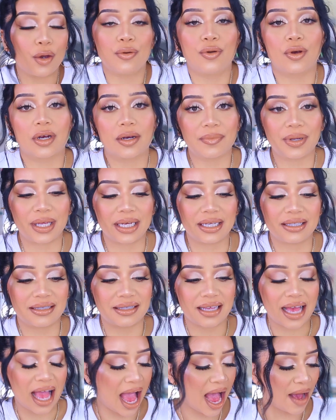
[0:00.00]
no
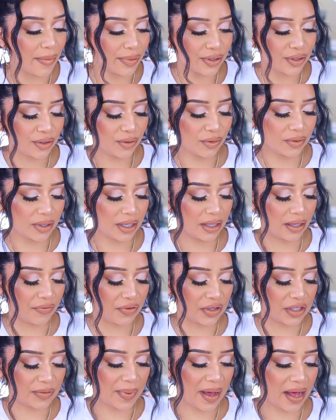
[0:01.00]
complaints. Absolutely
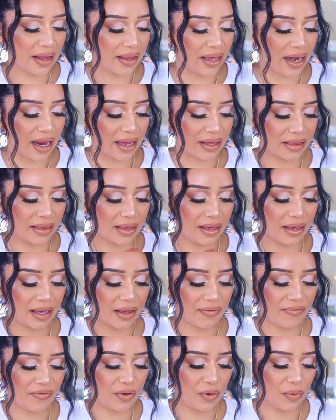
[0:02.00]
love this palette. I
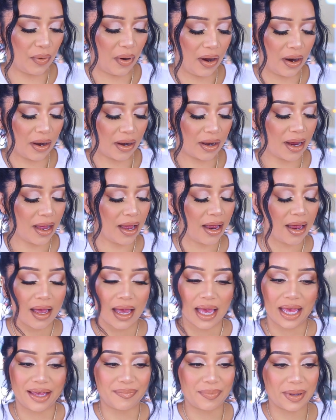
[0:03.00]
think if you are
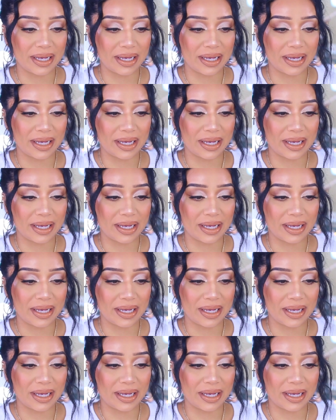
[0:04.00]
a